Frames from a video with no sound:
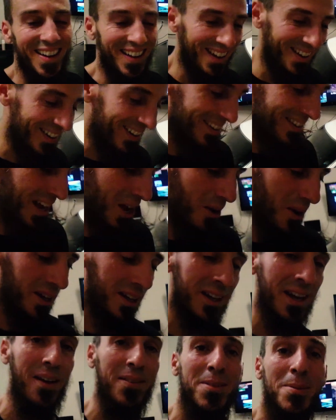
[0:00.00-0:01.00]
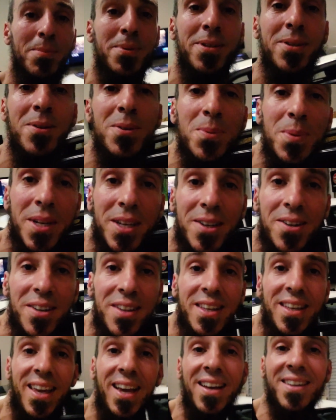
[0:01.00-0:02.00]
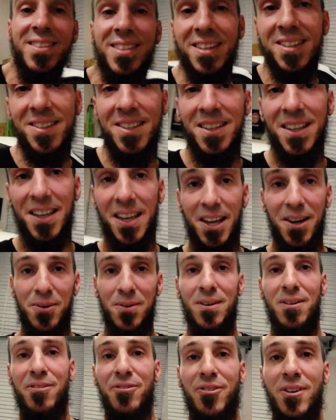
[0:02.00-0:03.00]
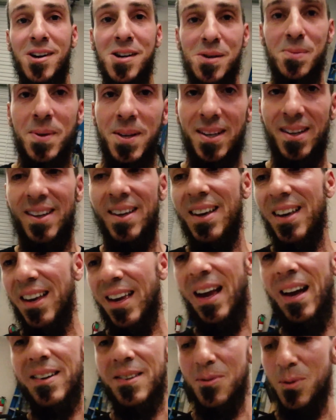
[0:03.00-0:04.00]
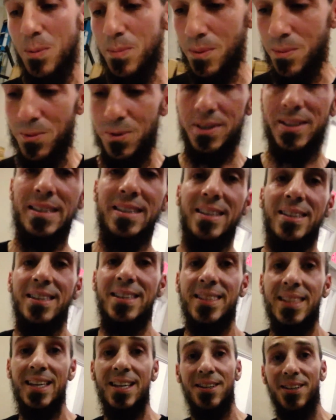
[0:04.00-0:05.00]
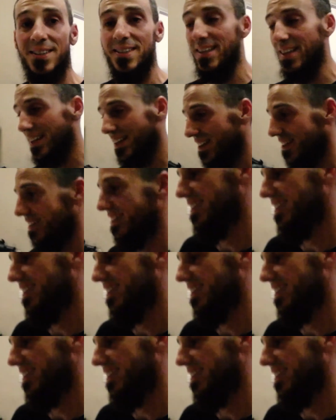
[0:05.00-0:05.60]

Oh, now I can have some tunes when I go to the gas station to get a refreshment after we've been working in this heat all day.